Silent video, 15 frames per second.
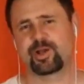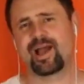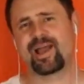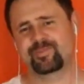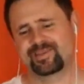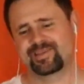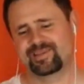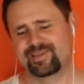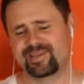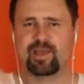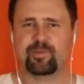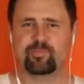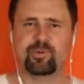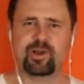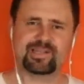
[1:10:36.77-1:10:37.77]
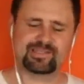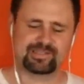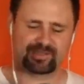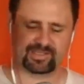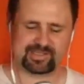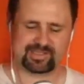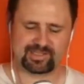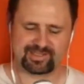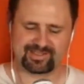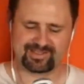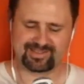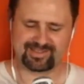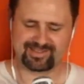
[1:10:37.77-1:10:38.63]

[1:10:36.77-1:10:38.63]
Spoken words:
Be part of our Bell Bro Nation.